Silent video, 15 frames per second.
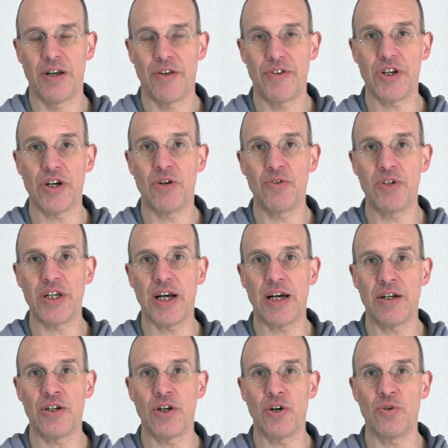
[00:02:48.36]
The only
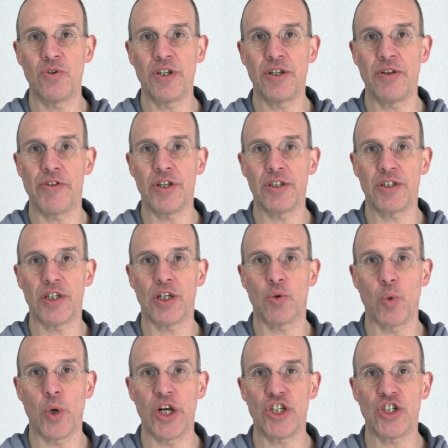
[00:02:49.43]
unknown in this
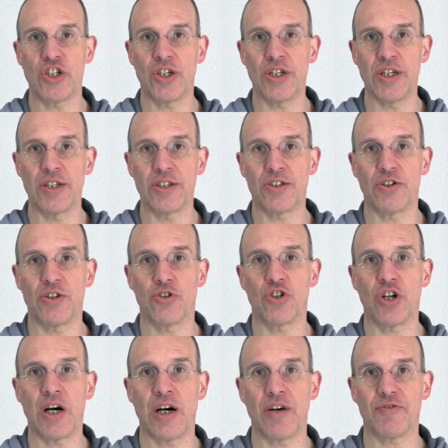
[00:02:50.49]
equation is the
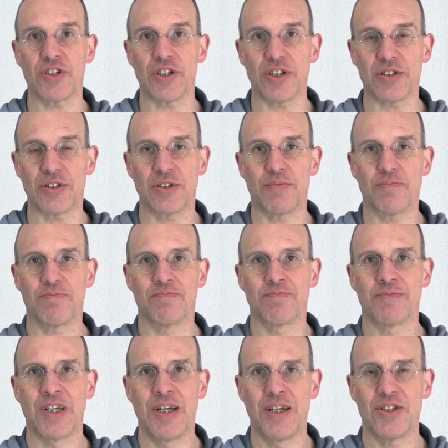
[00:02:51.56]
rafters.
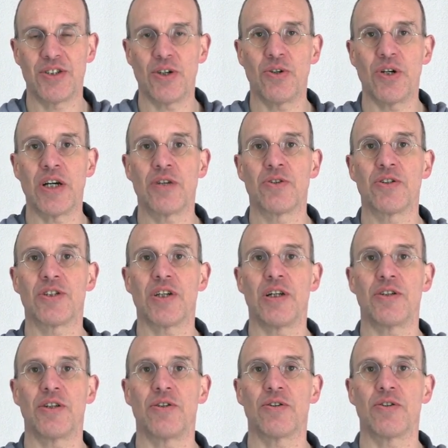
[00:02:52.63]
So I
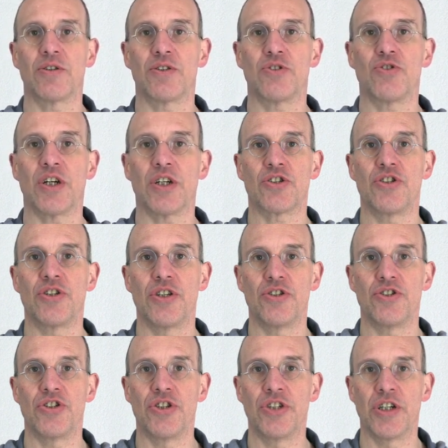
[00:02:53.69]
consulted a construction
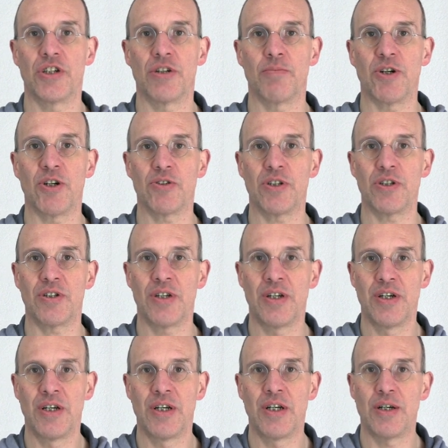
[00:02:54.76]
engineer about it,
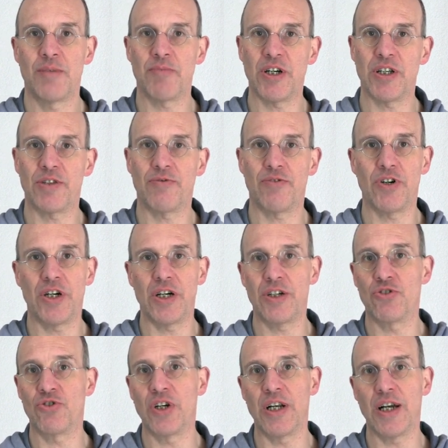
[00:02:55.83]
but for
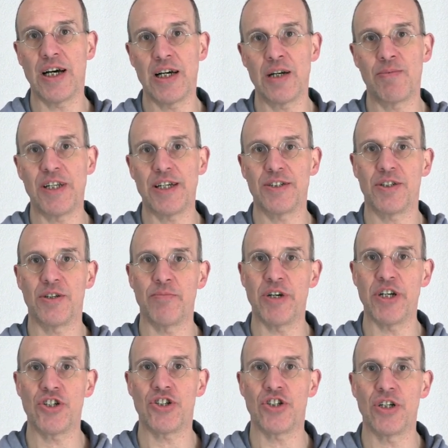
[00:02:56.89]
a reliable
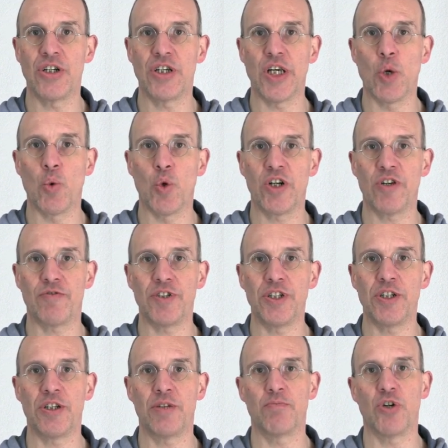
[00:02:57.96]
estimation he would have
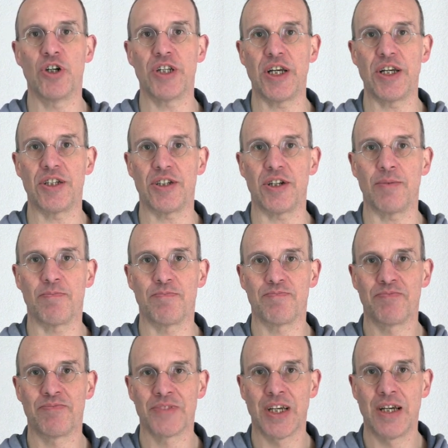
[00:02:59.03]
needed more data.
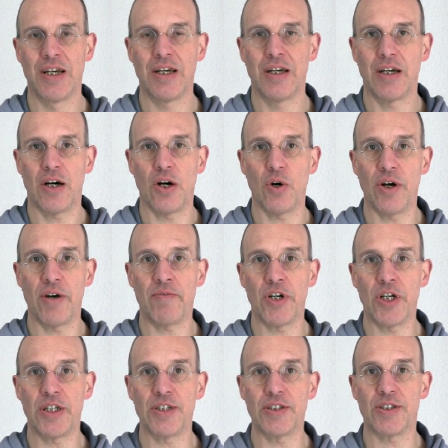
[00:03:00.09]

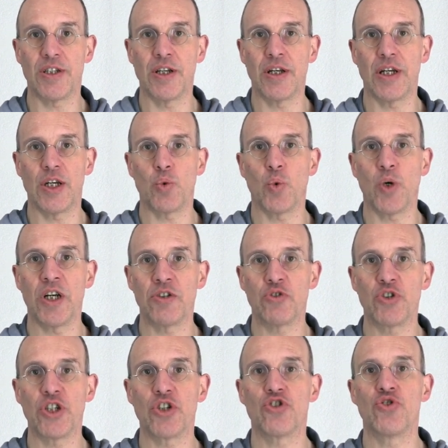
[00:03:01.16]
However, he still had one
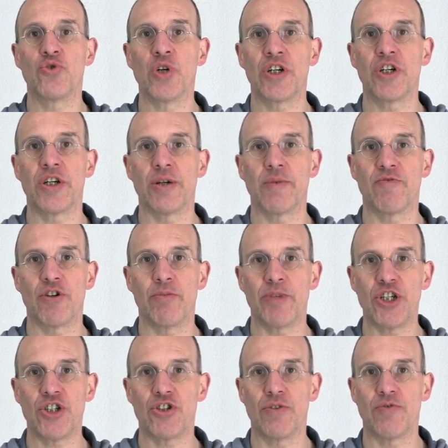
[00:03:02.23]
reassuring
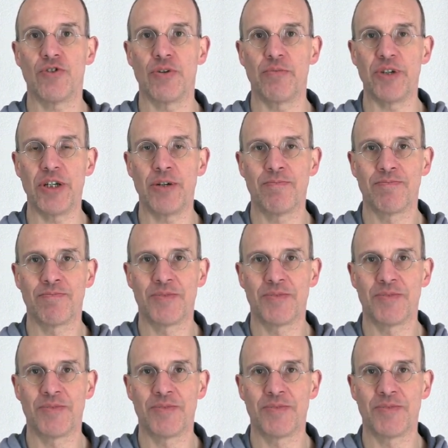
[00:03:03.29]
information for me.